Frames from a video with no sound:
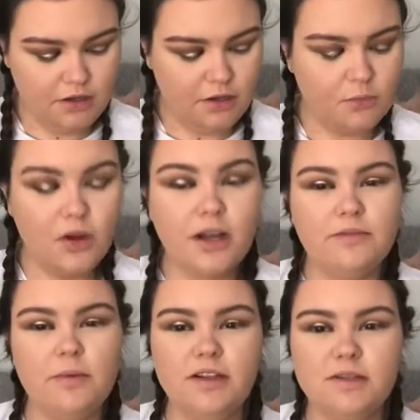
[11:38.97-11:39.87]
What I love
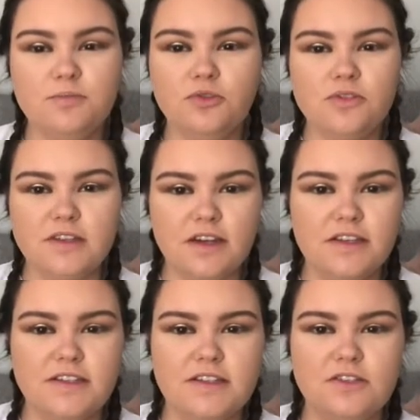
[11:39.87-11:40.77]
about this bronzer
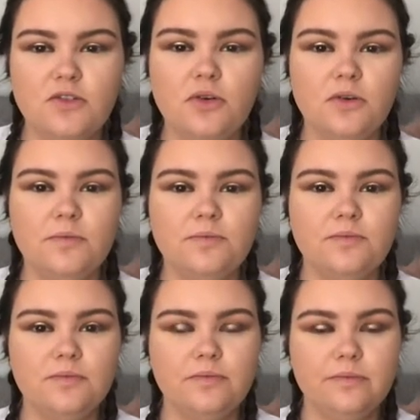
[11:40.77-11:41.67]
is it's not
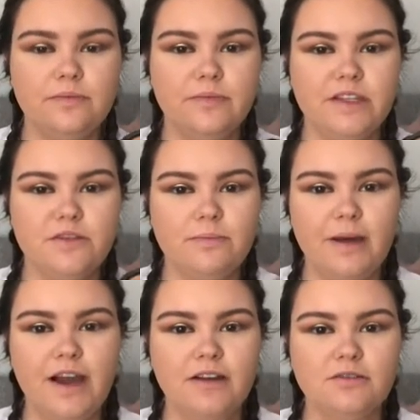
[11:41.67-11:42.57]

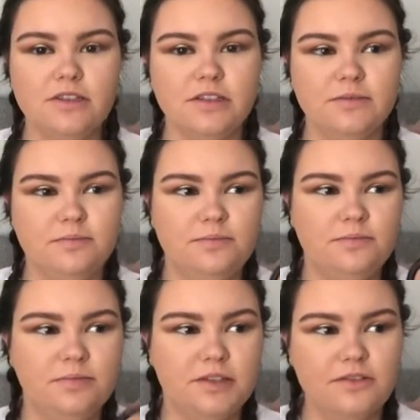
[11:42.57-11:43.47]
powder,
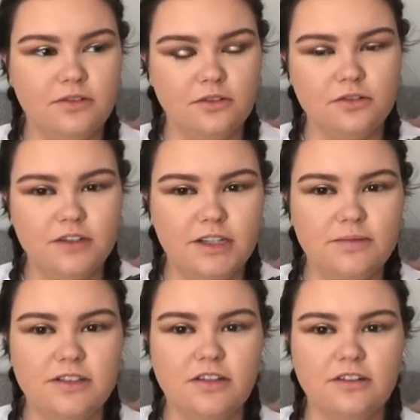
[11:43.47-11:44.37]
but it's not cream.
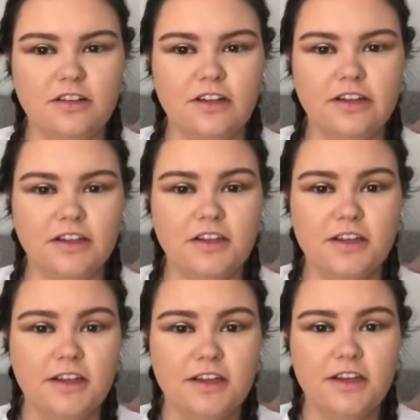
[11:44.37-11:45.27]
It's kind of like
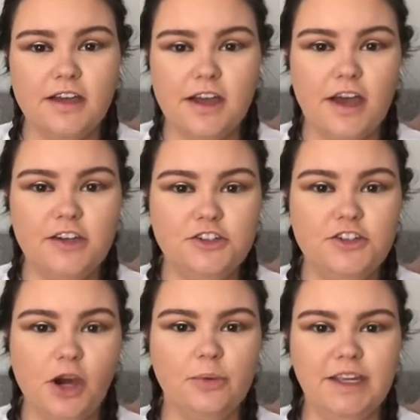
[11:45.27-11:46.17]
a
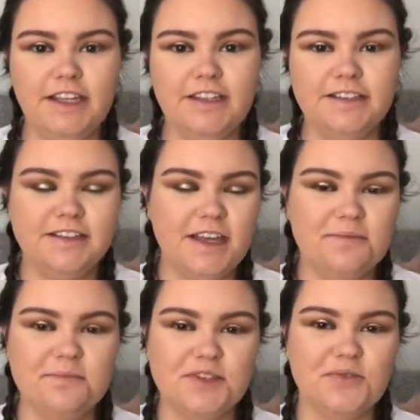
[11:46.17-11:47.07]
doughy
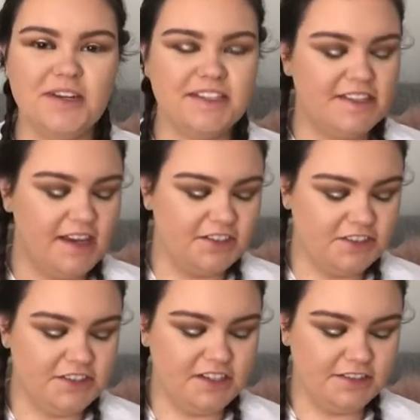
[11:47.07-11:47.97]
in-between
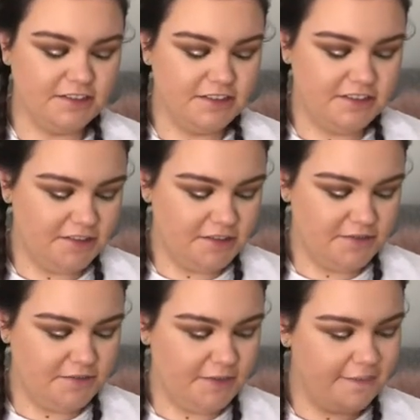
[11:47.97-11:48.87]
texture.
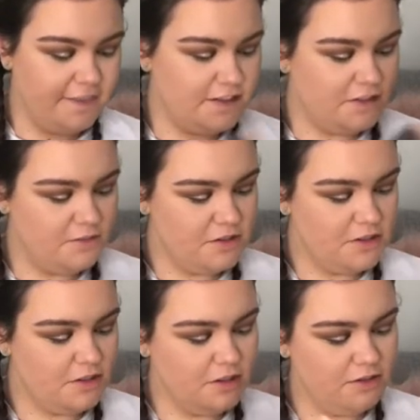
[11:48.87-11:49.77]
So I'm just
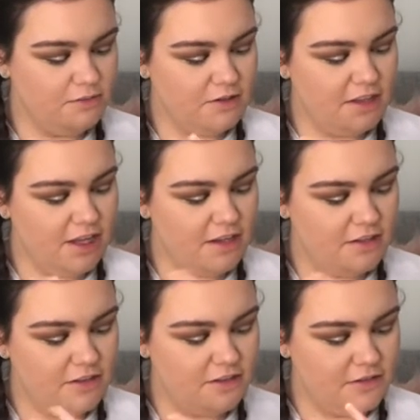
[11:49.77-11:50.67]
going to go in with that,
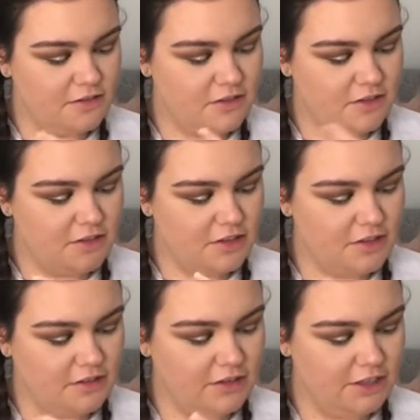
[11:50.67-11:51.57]

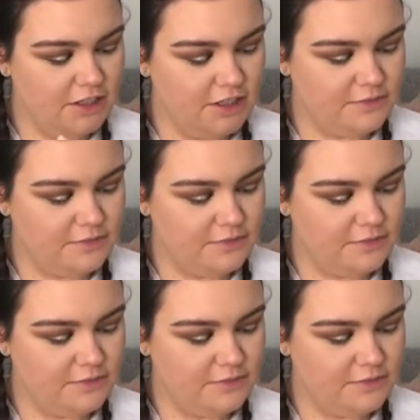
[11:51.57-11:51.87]
just lightly